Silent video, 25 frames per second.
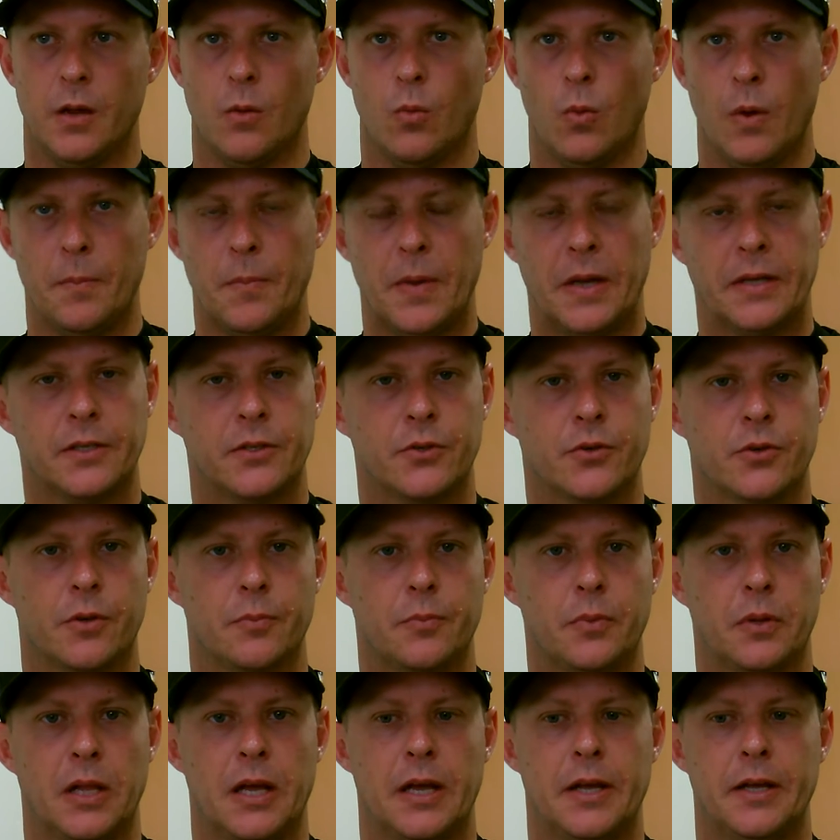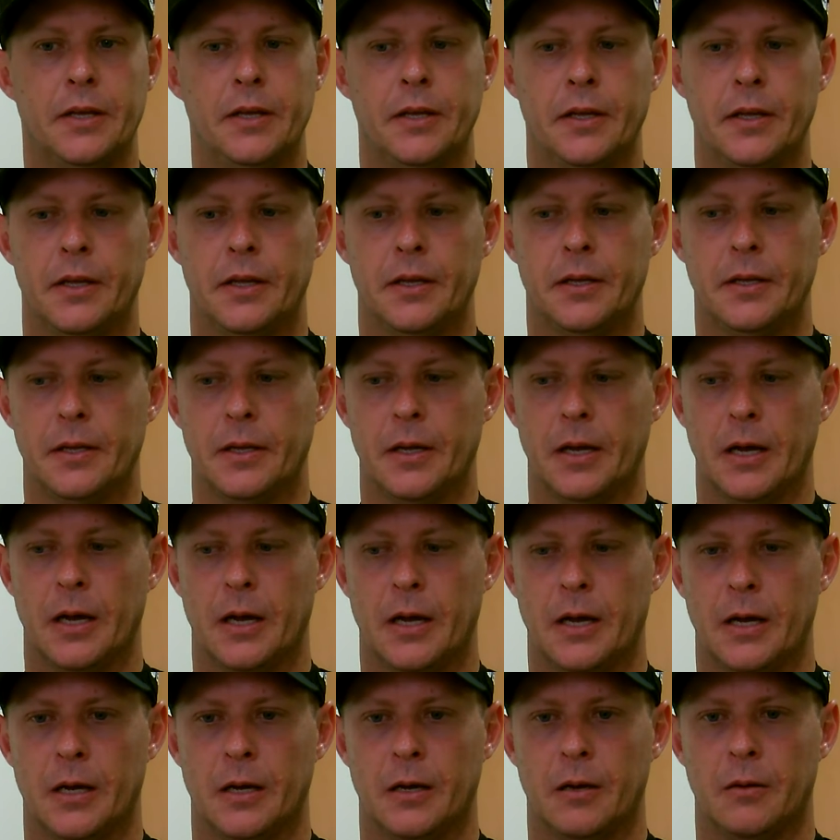went back to AAA.
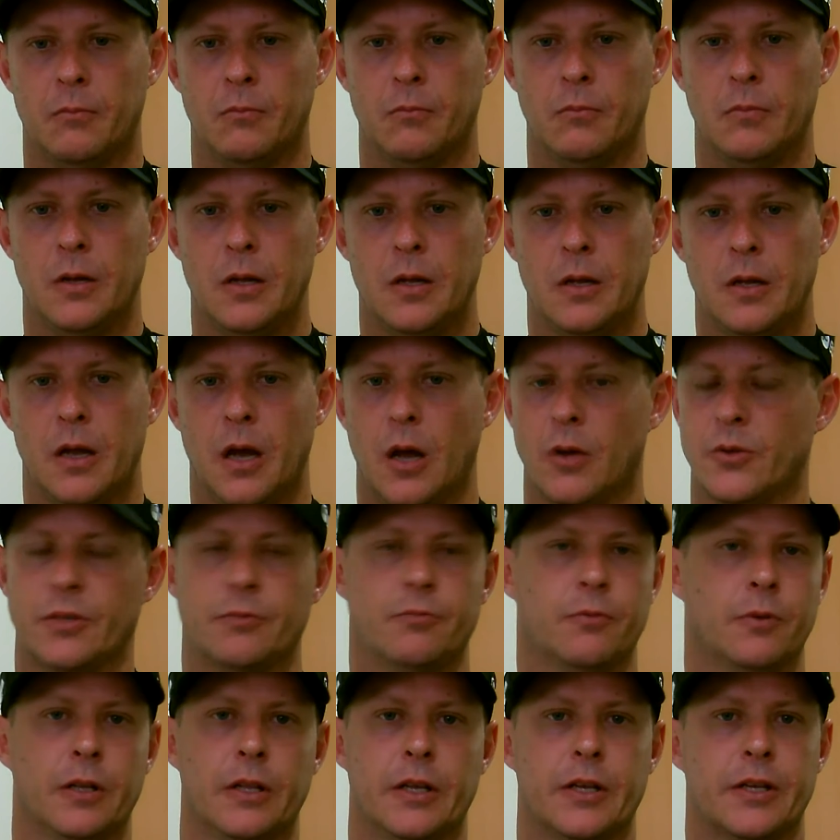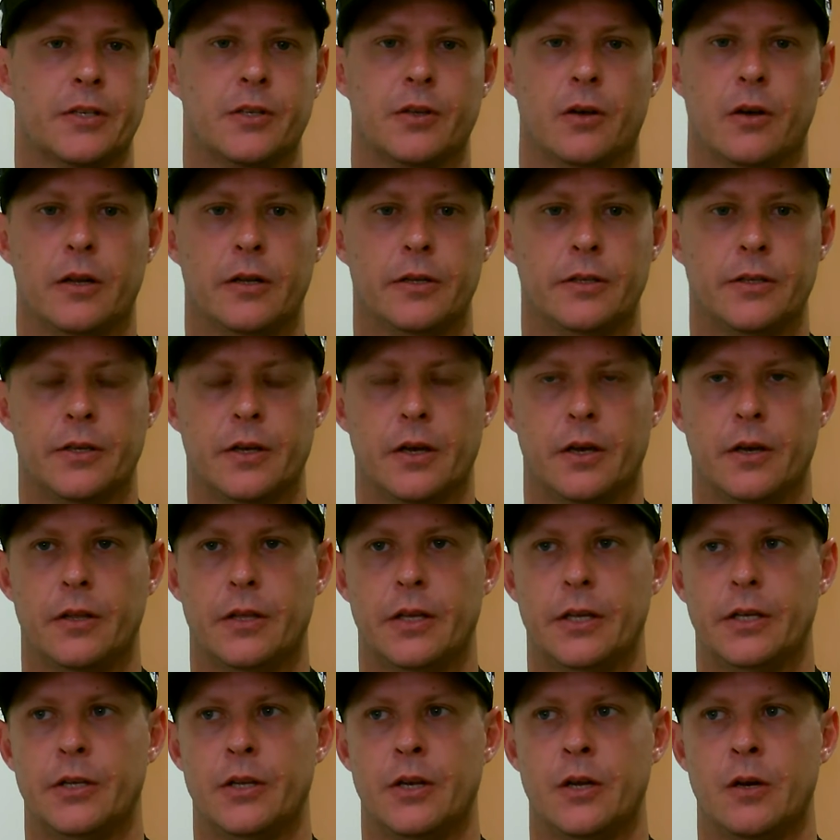I was really excited to go
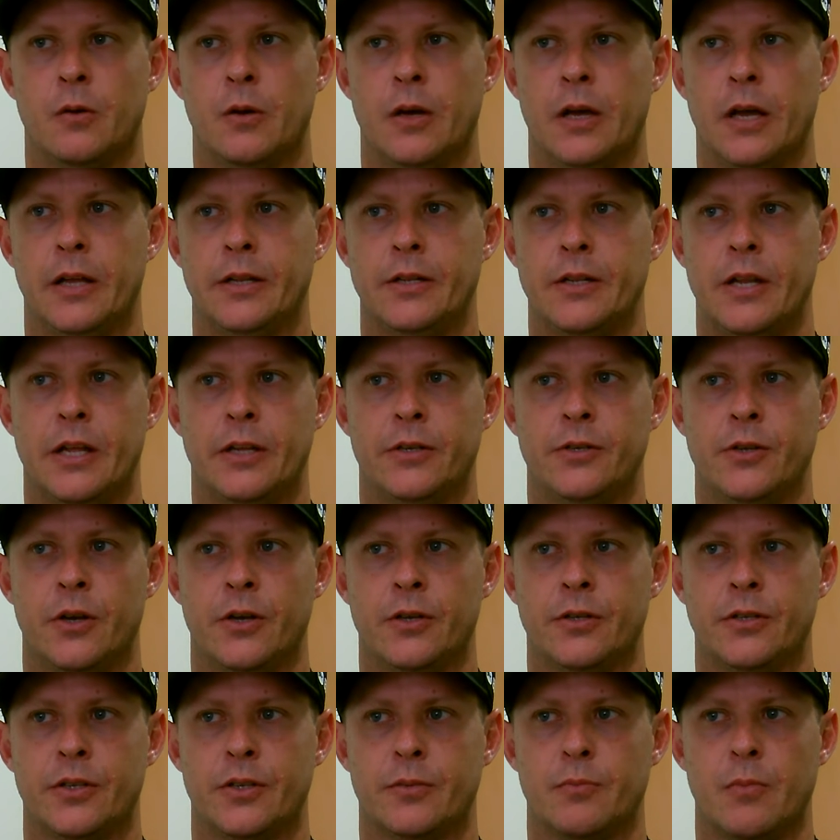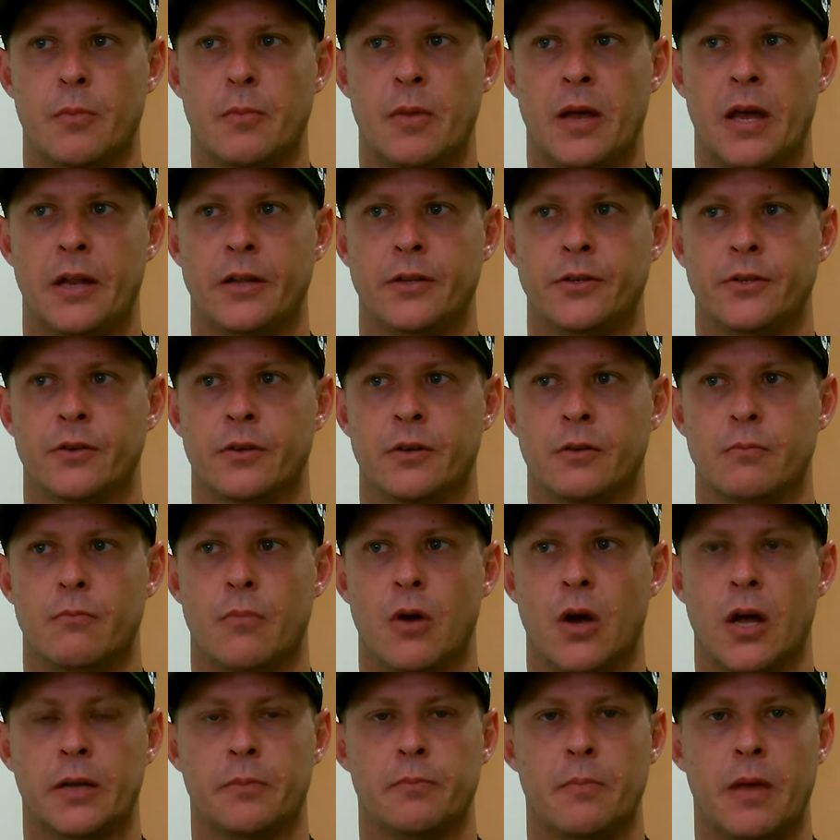there. I had Ned Yost as my manager, and
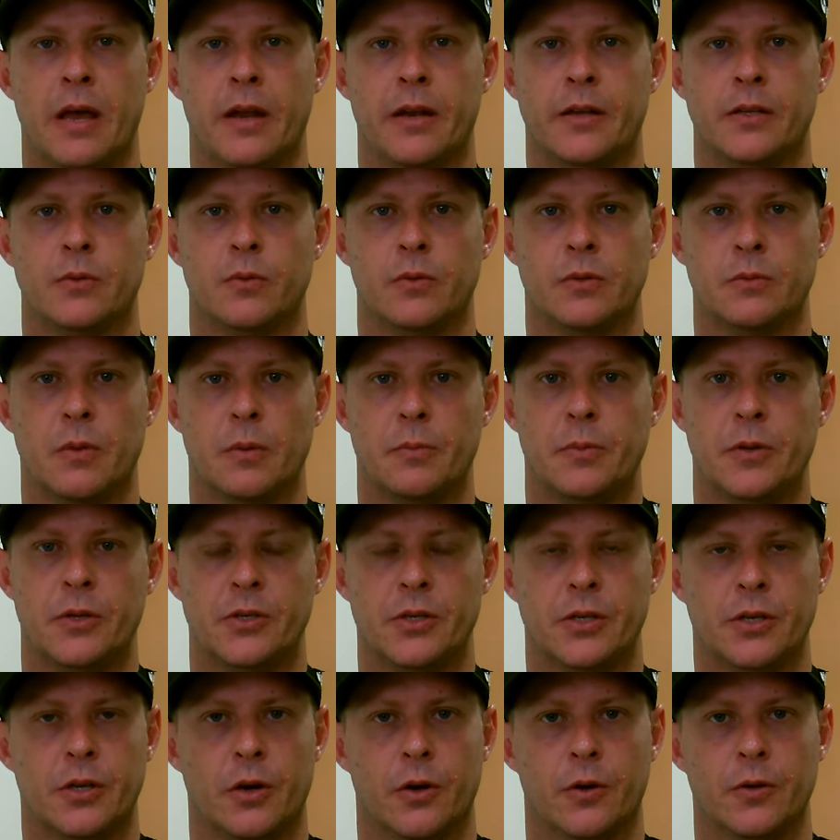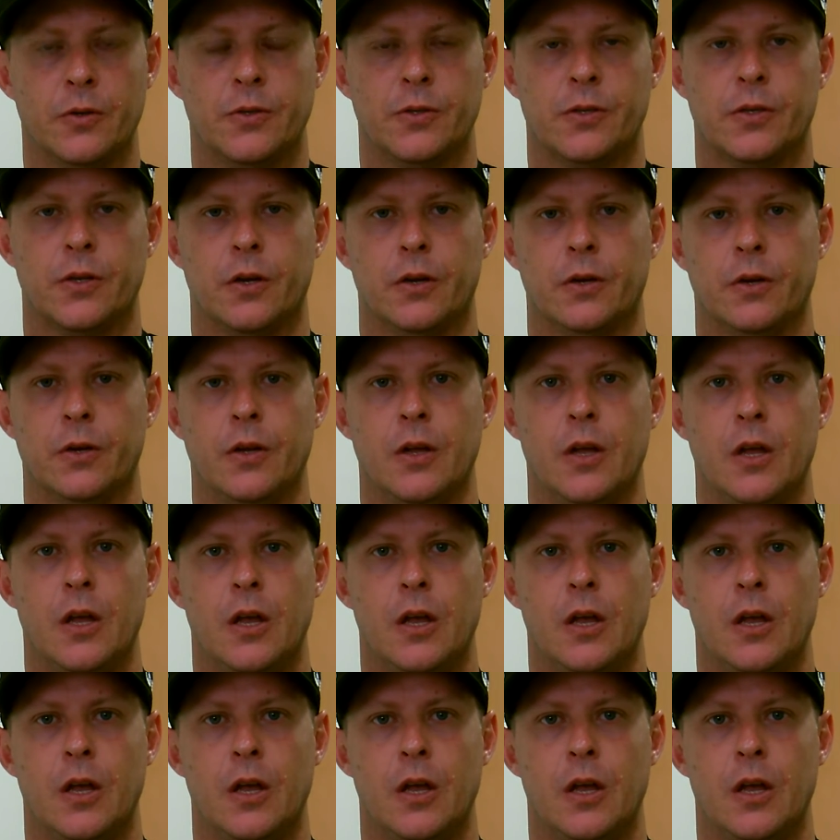Mike Maddox was my pitching coach. So,